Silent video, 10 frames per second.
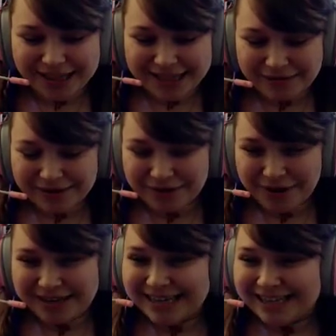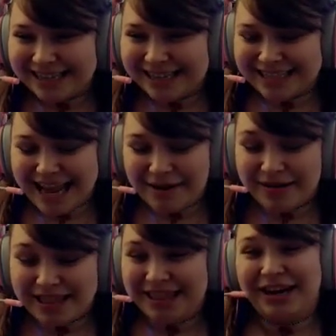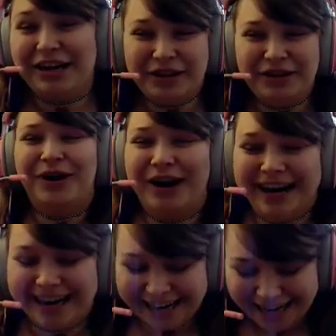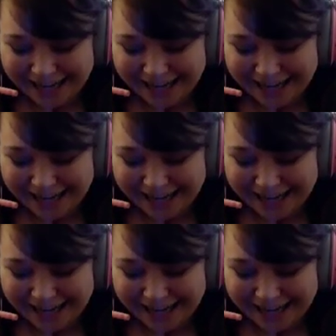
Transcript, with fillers: And then we loaded this game, and there you are.